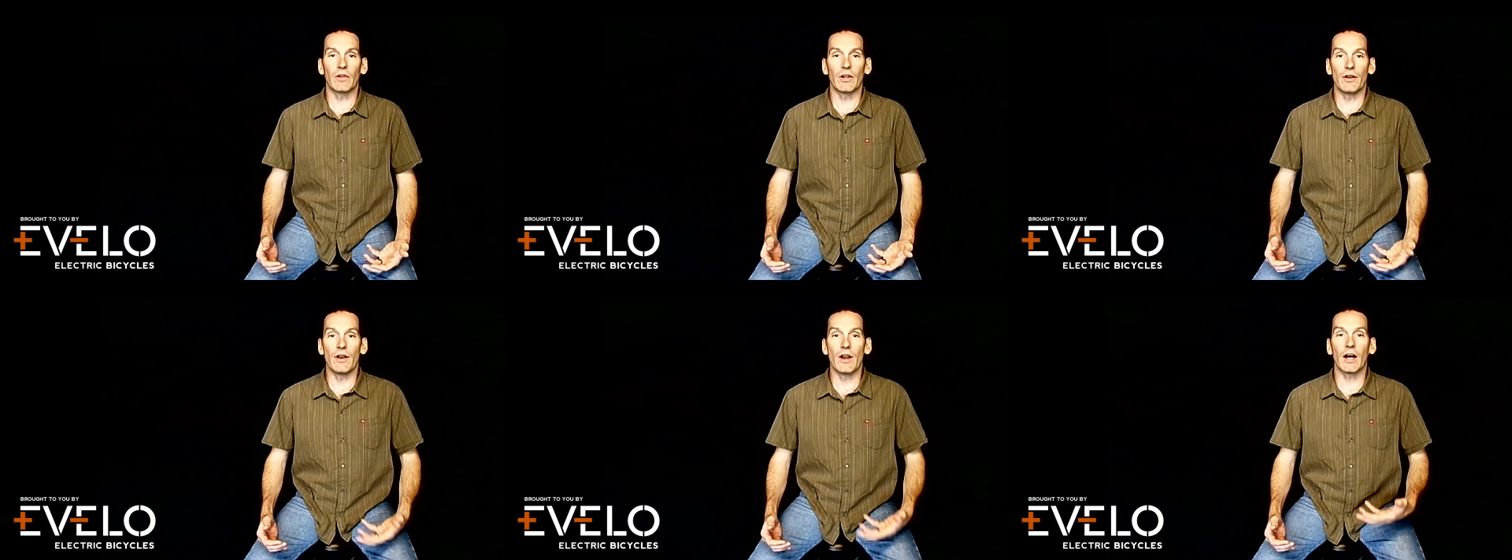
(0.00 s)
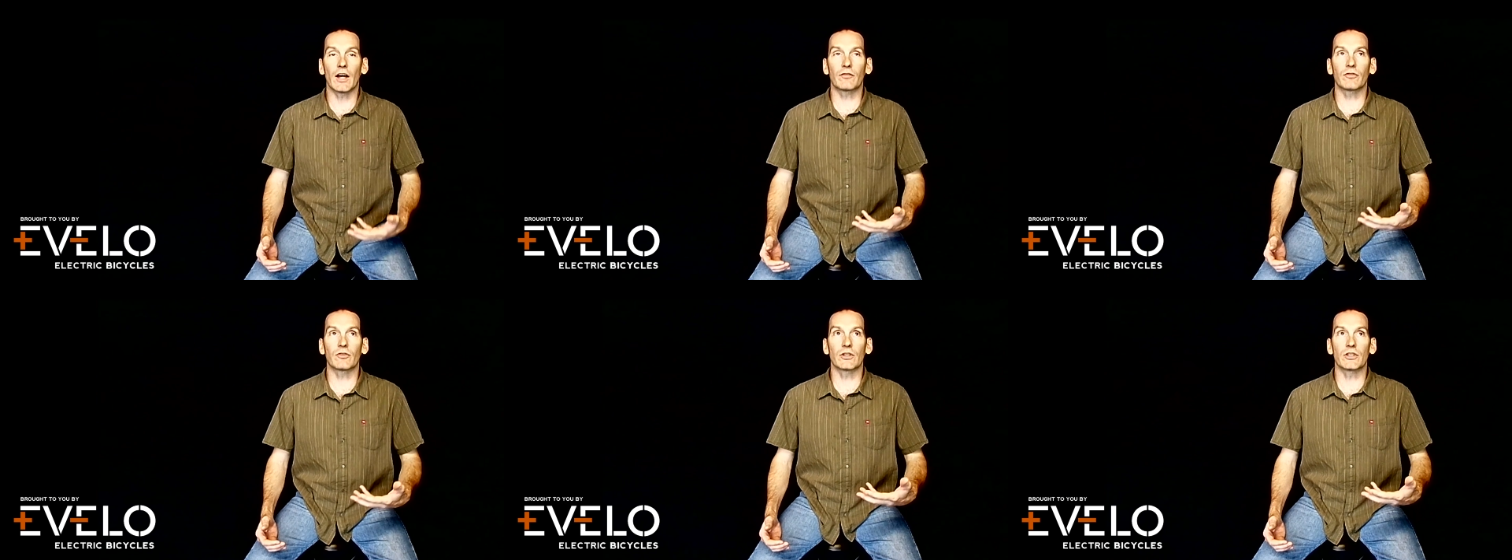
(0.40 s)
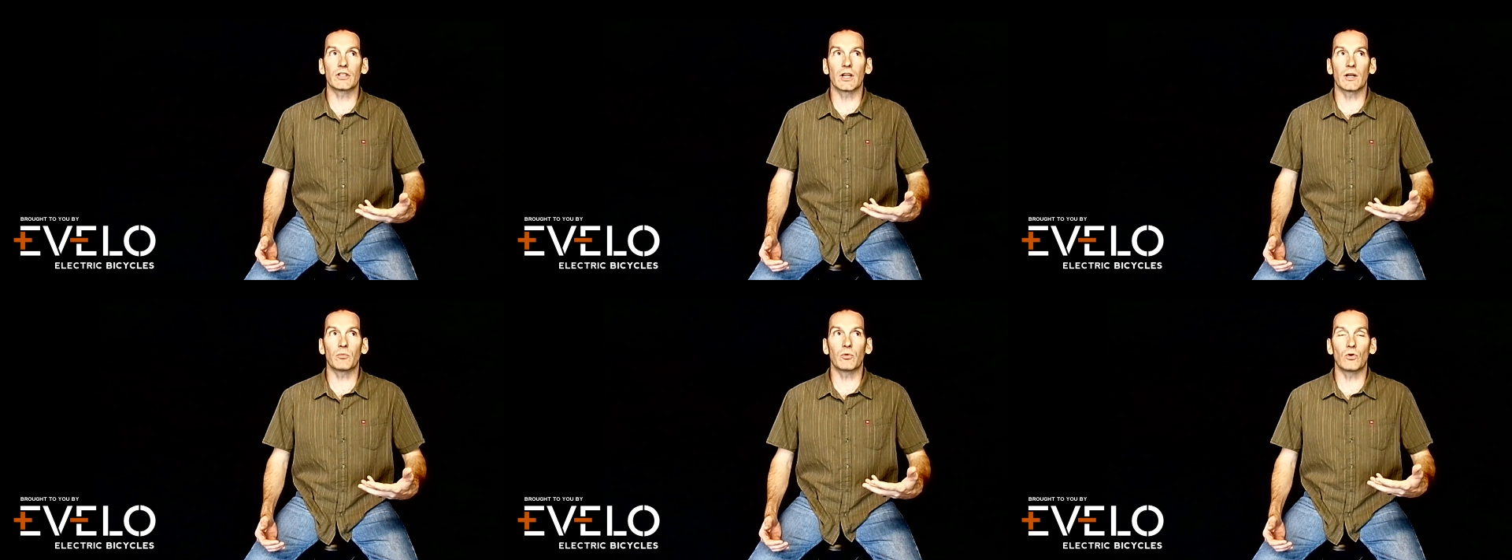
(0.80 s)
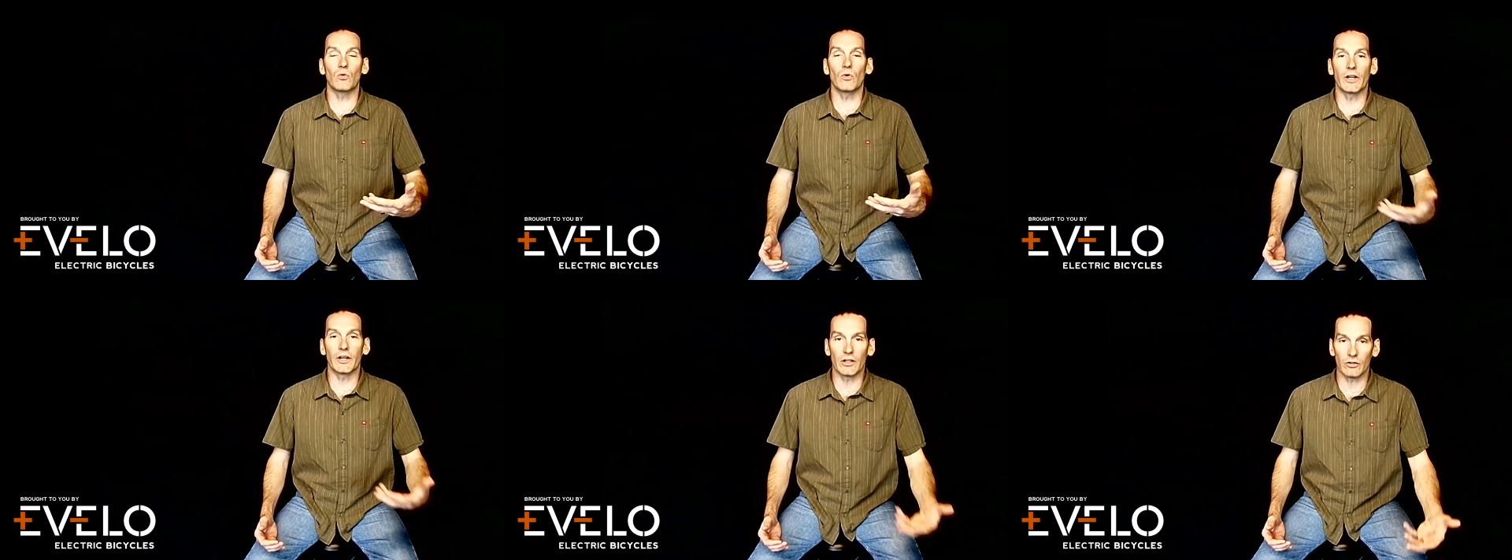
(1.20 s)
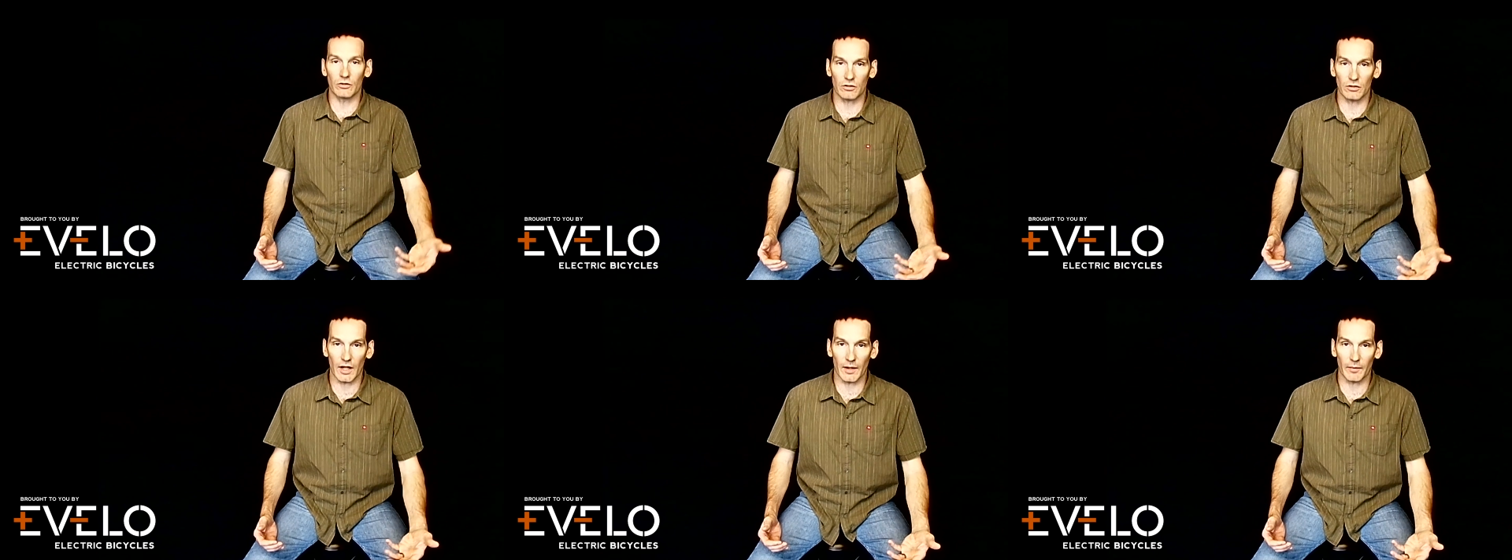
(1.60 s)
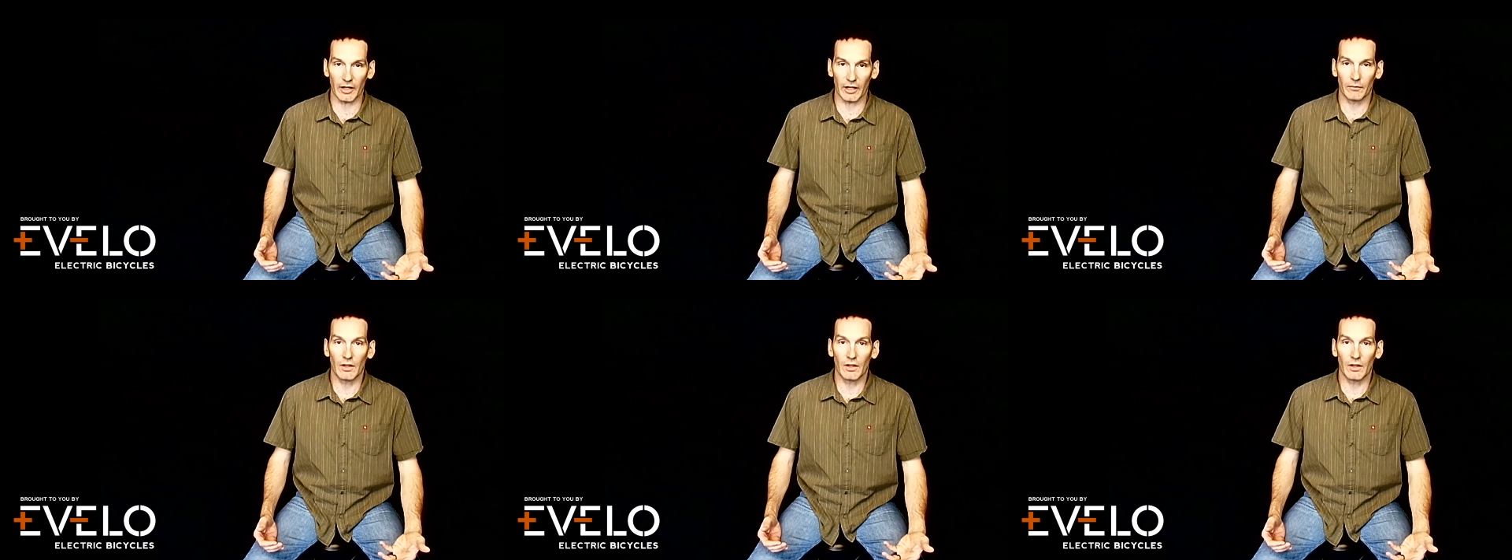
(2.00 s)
Not, for example, when hill climbing.